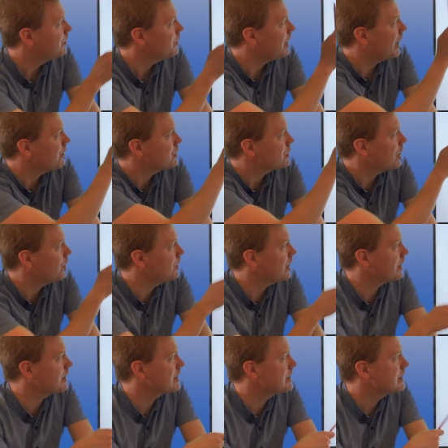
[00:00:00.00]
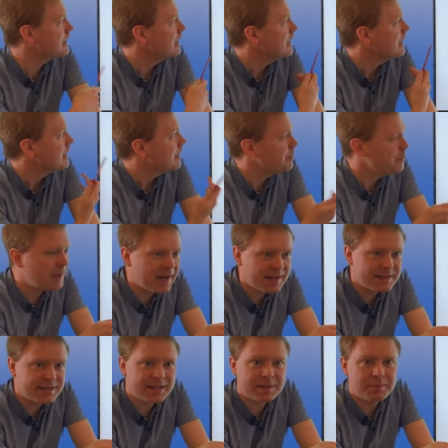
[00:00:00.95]
We have shown that it's
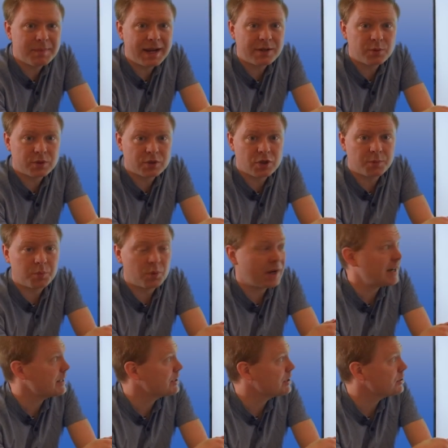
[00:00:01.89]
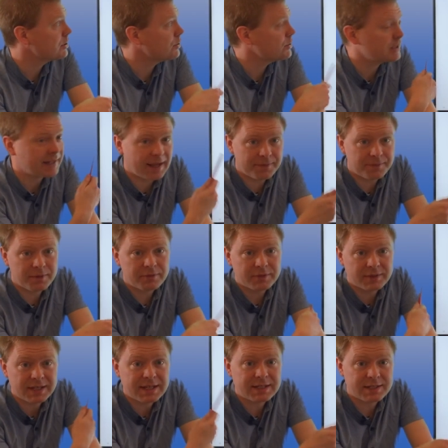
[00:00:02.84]
basic matrix operations using
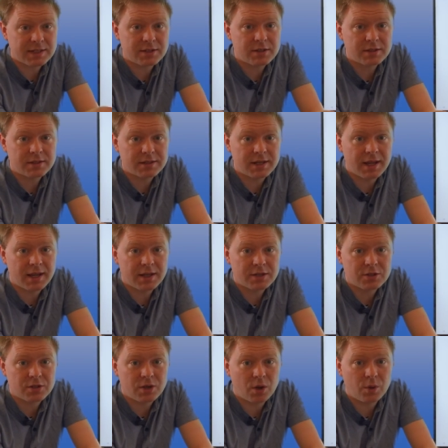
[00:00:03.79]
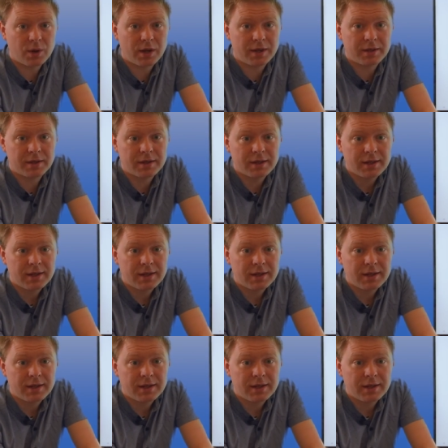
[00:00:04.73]
FFTs and